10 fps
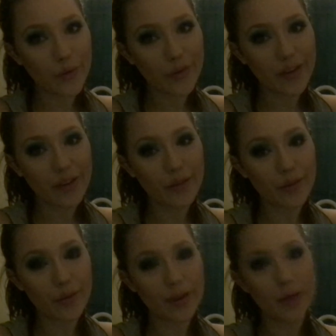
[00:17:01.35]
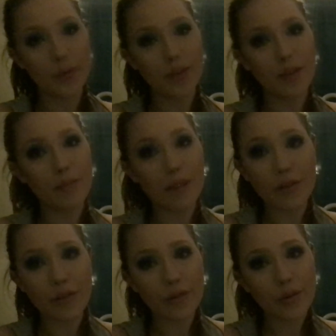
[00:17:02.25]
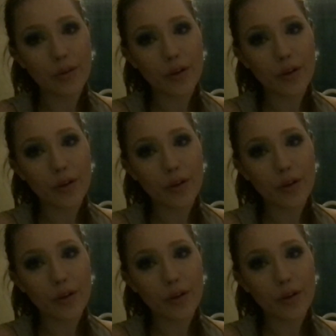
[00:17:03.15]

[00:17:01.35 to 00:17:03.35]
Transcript: Thing too, like with the Me Too,